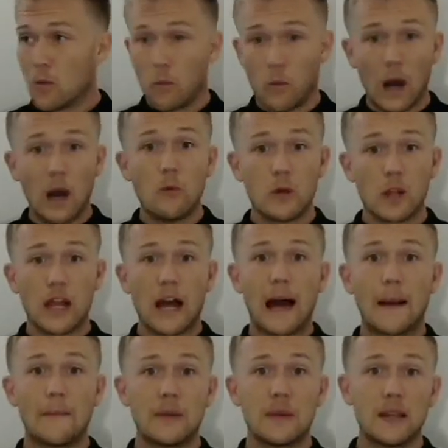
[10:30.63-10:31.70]
what will
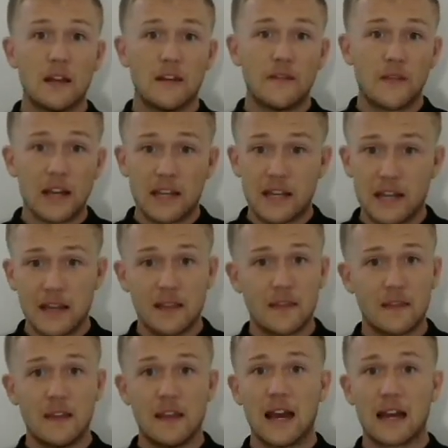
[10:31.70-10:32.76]
happen if I get
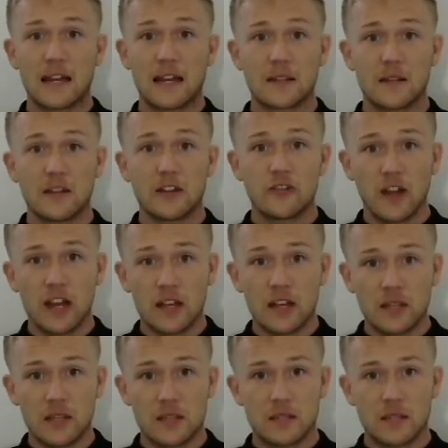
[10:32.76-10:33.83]
the excellent
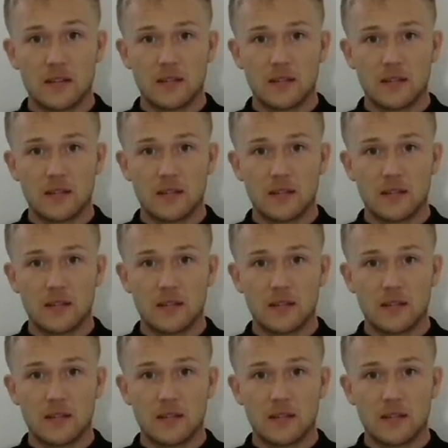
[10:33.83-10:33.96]
grades?